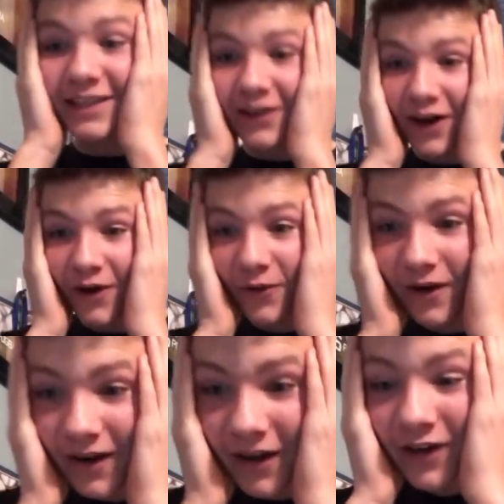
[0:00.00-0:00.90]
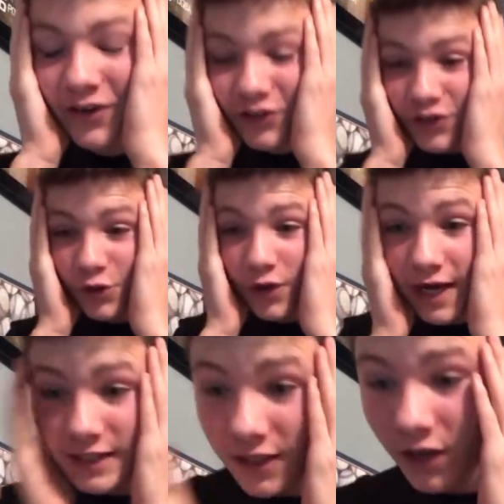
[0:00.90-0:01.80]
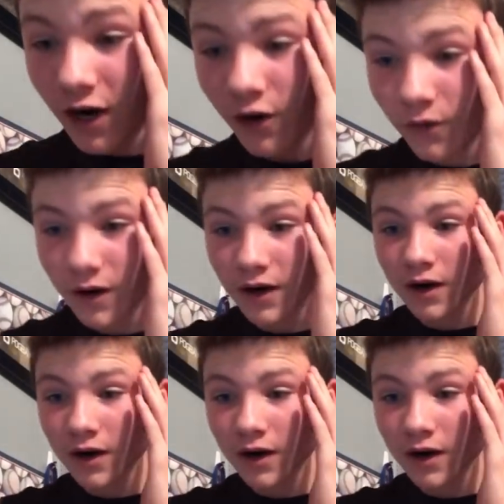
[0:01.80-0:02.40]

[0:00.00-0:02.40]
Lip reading: in a row! 2 days in a row!